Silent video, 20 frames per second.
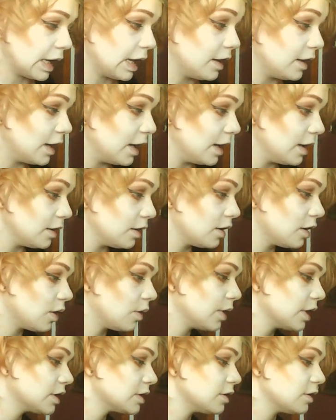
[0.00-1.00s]
And then
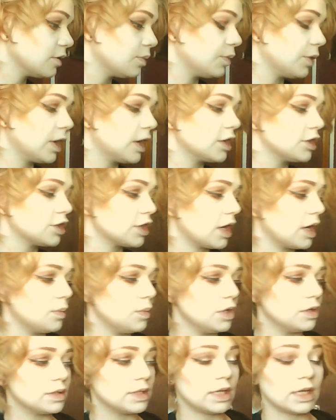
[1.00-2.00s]
going to the blush, I'm
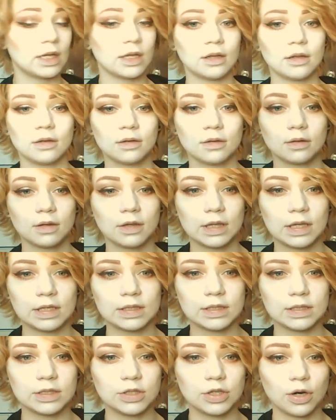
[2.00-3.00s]
using
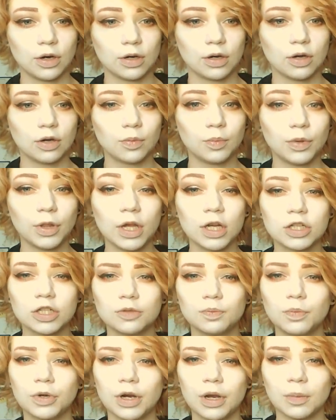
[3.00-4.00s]
this darker blush,
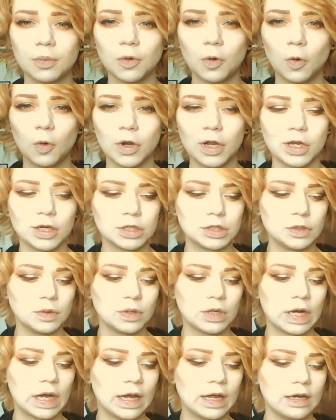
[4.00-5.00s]
but I'm going to
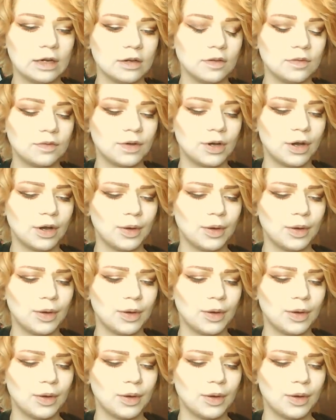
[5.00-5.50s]
kind of,